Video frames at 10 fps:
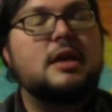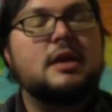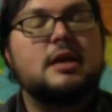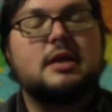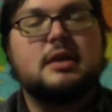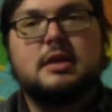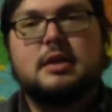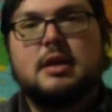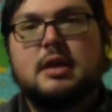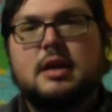
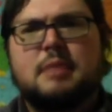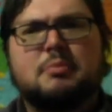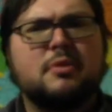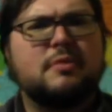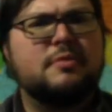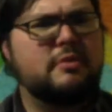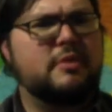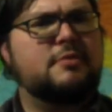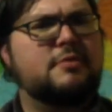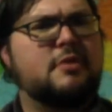he improved their
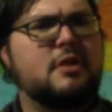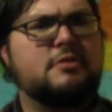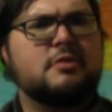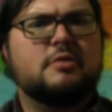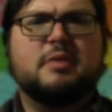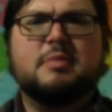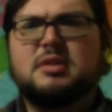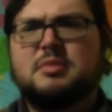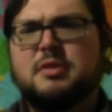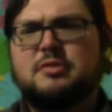infrastructure,
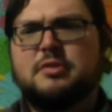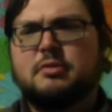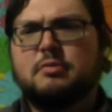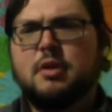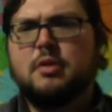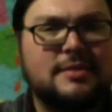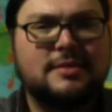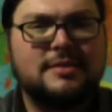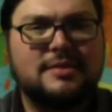rebuilt a bunch of the roads.